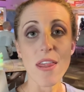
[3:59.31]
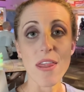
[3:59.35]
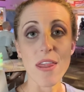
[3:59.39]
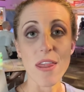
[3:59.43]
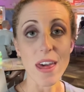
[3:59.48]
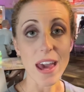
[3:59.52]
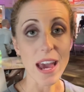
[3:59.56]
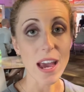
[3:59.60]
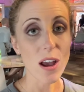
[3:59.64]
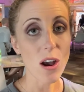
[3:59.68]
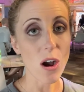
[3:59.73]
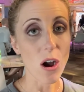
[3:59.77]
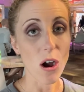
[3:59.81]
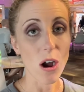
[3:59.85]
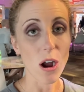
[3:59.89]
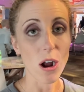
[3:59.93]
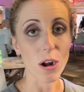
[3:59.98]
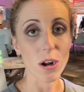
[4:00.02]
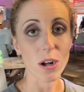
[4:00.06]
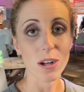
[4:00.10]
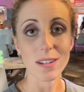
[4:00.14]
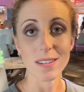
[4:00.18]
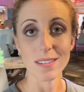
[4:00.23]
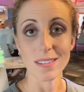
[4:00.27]
They
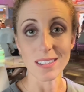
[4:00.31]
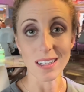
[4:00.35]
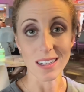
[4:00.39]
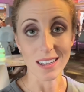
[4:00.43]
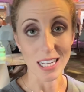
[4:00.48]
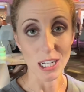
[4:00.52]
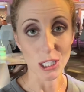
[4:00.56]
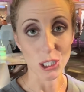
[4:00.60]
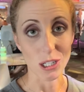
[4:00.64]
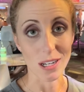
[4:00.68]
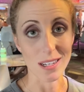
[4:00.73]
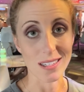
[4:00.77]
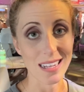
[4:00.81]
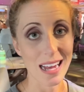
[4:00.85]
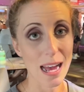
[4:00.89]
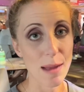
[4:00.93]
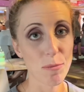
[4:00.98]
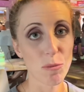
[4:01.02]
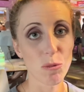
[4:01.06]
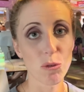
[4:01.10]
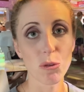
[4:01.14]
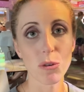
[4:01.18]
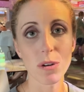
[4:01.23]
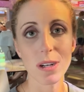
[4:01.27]
are delicious.
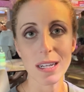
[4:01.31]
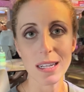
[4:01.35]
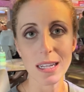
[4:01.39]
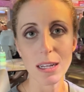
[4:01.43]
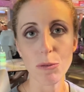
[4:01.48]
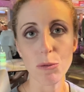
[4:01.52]
I'm really,